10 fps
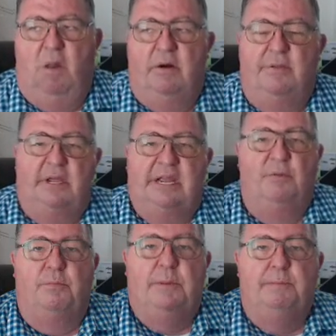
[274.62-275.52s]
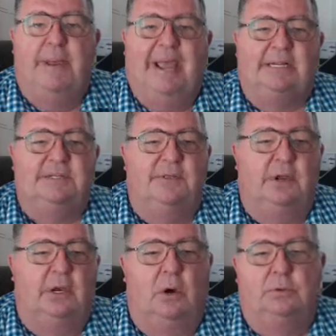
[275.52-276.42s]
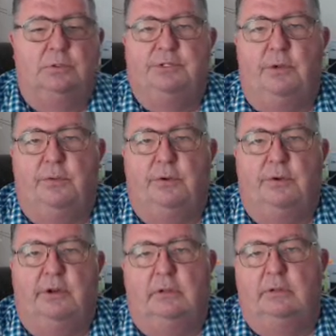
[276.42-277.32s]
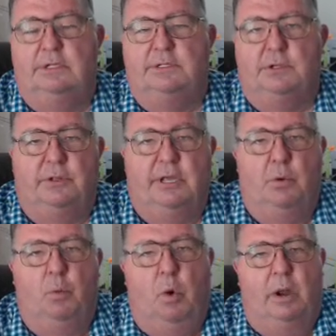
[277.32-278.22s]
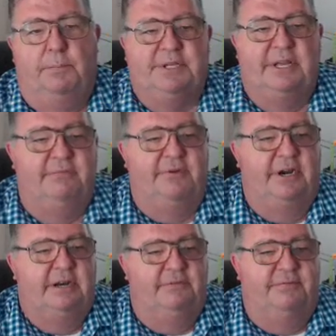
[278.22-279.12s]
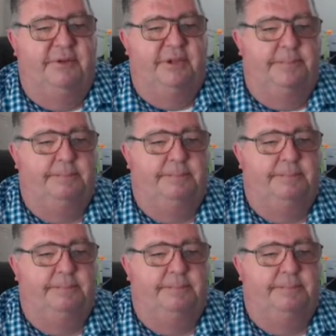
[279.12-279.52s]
the government backs the loan, so there is only a 1% funding fee.